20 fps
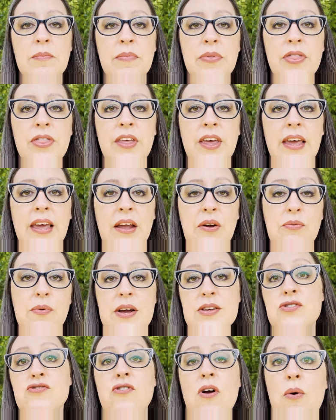the
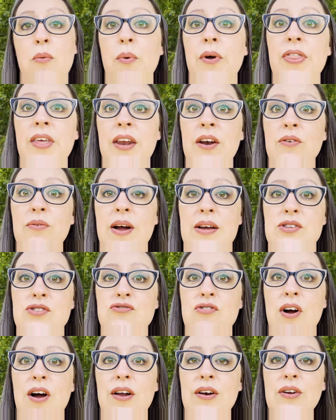restaurant within a
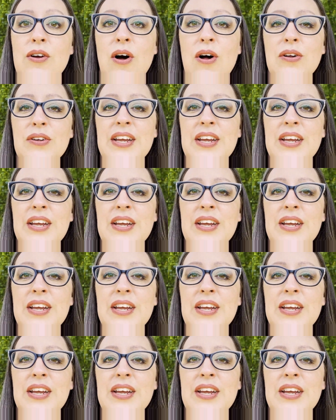restaurant called